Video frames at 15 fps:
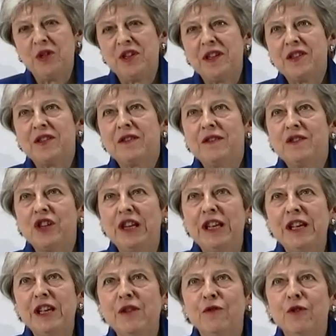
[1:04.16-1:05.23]
voted
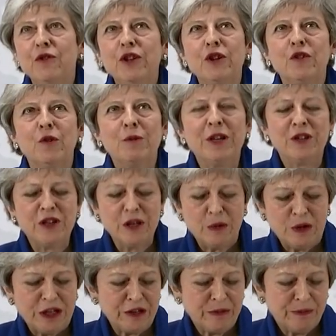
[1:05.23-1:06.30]
to leave the
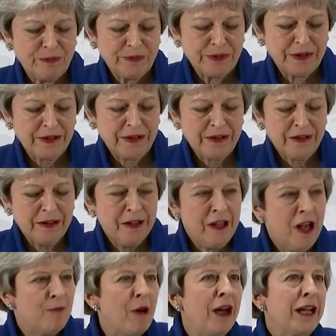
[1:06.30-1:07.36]
European Union.
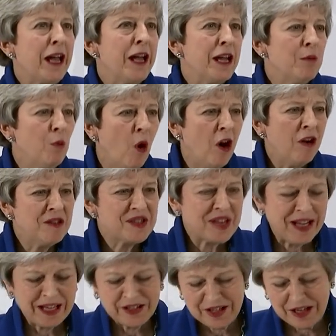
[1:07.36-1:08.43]
My aim
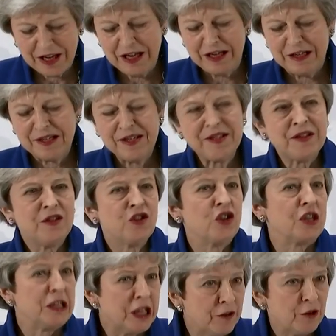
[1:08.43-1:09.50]
was and is
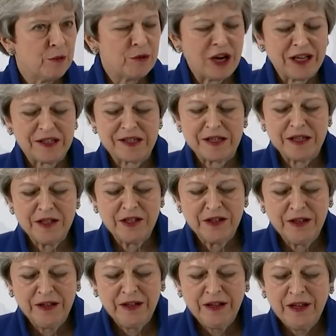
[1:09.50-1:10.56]
to deliver
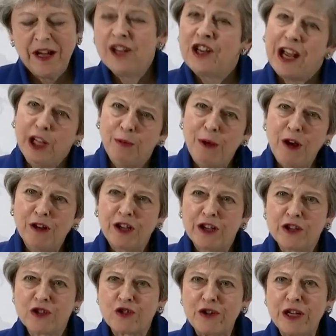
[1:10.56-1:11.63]
Brexit and help
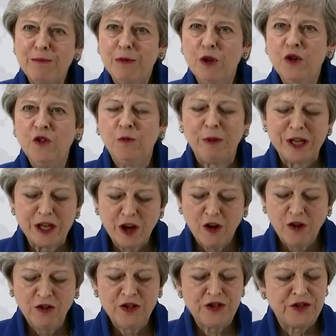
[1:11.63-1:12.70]
our country move
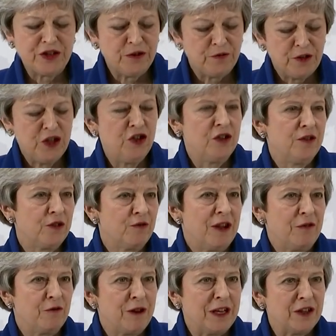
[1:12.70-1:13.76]
beyond the division of the
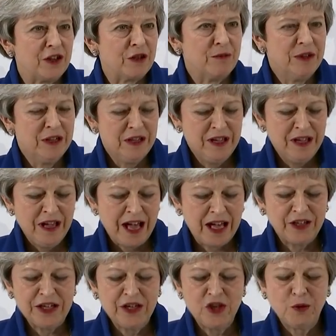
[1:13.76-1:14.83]
referendum
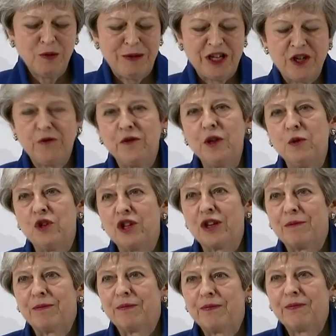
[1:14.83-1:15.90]
and into a better
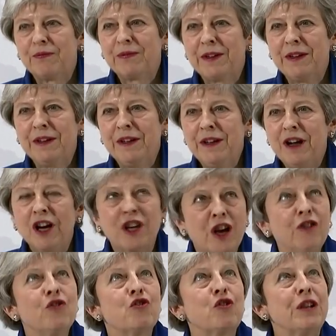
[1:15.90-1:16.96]
future. A
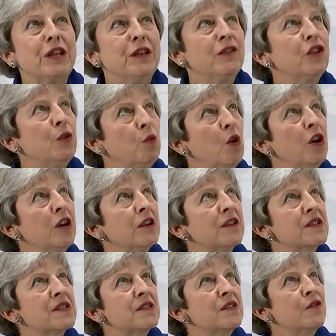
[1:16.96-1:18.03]
country that
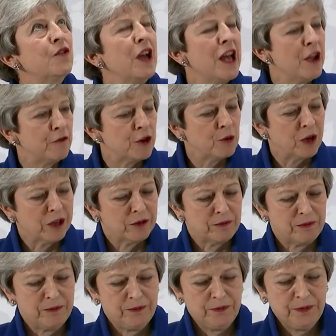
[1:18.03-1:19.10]
works for
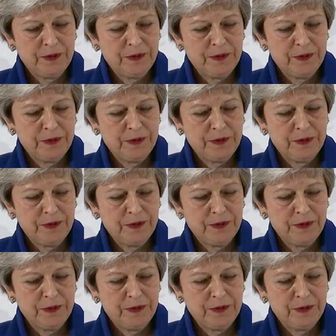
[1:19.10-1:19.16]
everyone,